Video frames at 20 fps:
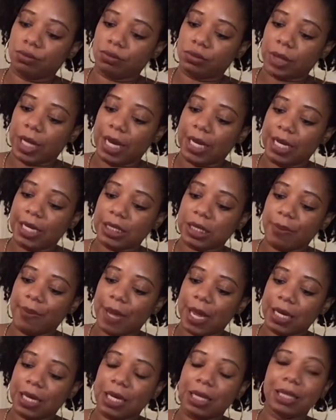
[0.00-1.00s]
it is
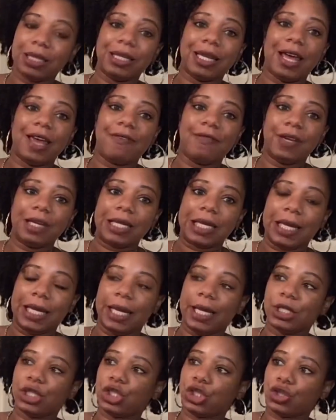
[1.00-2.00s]
about
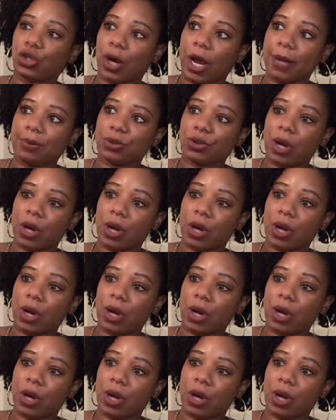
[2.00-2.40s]
11-inch strap